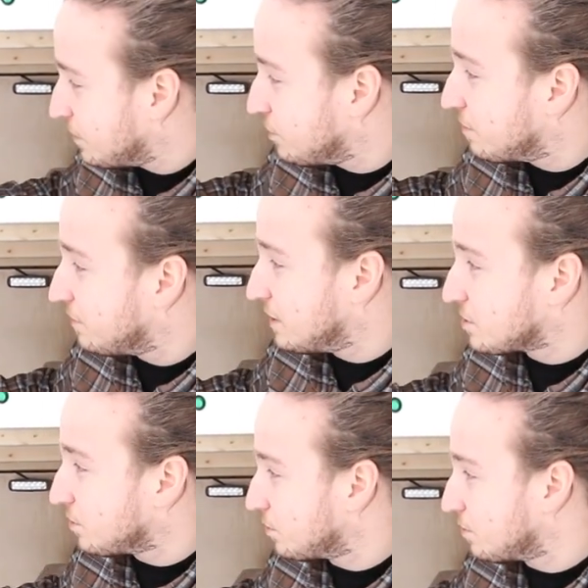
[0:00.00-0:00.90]
video of
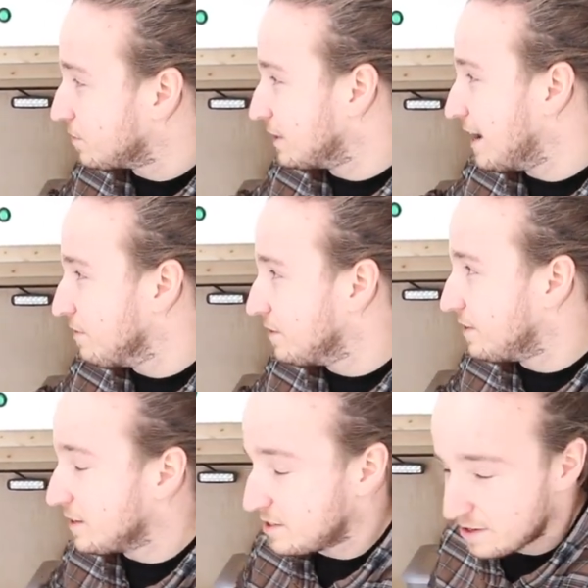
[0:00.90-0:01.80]
this, going over
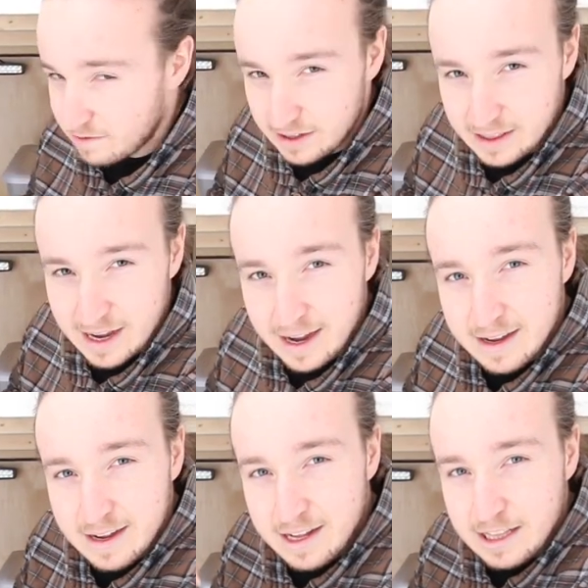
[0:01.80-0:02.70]
everything, stuff like
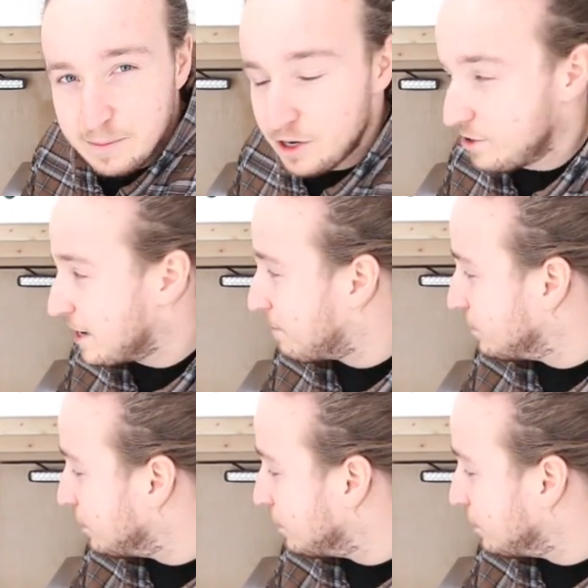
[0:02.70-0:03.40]
that, let me know down